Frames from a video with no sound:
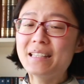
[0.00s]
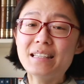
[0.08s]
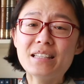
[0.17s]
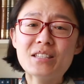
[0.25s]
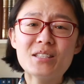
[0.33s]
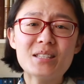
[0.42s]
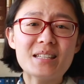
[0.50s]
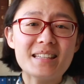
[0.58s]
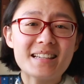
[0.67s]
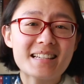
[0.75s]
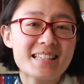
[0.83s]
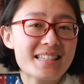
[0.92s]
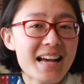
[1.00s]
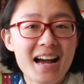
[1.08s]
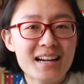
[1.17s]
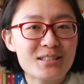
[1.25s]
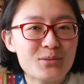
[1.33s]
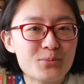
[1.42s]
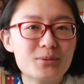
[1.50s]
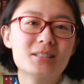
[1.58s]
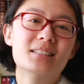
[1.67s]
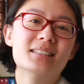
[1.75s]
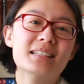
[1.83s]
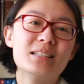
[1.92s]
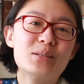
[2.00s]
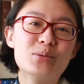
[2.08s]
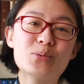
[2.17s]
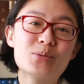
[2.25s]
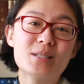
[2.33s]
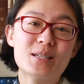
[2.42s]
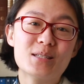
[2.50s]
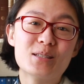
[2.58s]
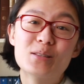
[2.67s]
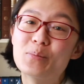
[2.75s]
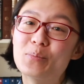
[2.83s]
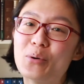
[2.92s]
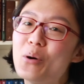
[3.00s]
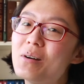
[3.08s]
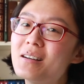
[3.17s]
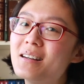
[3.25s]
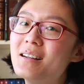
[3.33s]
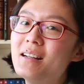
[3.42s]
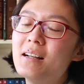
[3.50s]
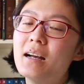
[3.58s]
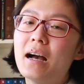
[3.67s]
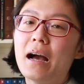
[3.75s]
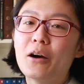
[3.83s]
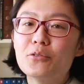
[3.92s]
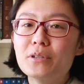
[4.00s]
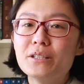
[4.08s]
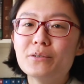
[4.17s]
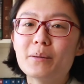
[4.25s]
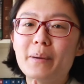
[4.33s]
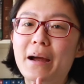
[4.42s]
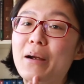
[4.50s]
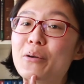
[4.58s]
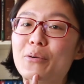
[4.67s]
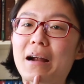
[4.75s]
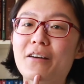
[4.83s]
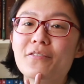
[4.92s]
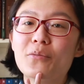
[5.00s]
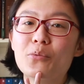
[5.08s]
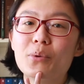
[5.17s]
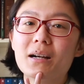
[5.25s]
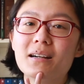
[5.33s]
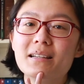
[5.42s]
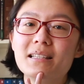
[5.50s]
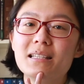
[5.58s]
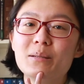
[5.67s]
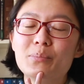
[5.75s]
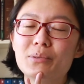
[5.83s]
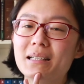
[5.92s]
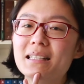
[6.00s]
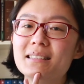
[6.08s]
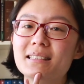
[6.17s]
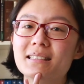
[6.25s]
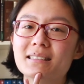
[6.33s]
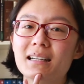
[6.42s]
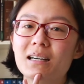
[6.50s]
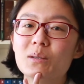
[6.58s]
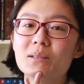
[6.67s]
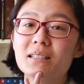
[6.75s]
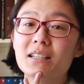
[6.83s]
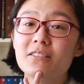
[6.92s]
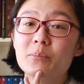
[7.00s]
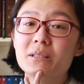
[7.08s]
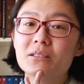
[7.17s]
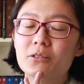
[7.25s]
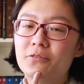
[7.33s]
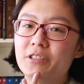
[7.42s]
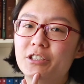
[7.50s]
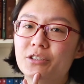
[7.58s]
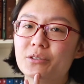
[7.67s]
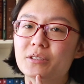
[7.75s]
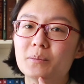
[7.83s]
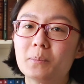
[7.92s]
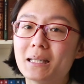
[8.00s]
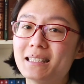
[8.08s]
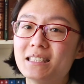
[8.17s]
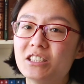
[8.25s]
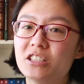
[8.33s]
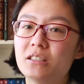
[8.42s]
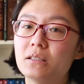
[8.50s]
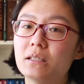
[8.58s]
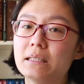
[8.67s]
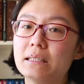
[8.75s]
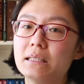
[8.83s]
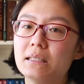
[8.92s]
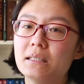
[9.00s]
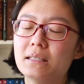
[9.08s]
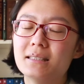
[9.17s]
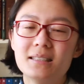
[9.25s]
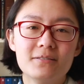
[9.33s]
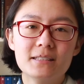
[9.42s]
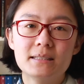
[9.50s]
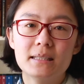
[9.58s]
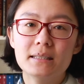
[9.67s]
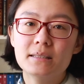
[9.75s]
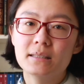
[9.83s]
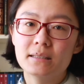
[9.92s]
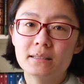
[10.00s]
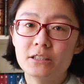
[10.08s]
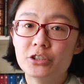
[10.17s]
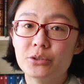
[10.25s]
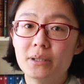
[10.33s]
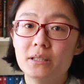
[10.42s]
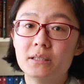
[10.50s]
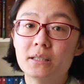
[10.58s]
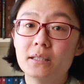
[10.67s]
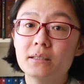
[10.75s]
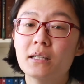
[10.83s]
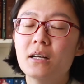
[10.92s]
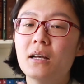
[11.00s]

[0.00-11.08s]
is the exact word he uses in the book. I'll read you a paragraph where he praises how the government officials managed the devastating situation,